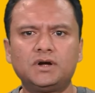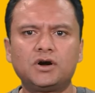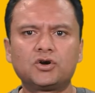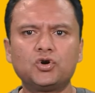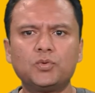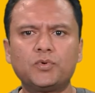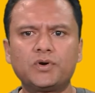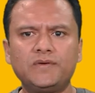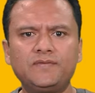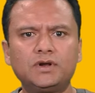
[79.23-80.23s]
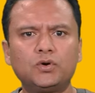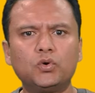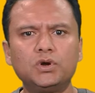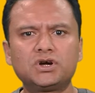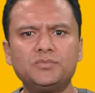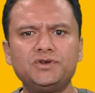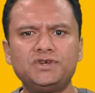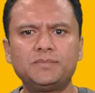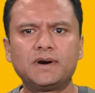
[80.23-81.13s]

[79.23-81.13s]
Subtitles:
a group, or even a whole community by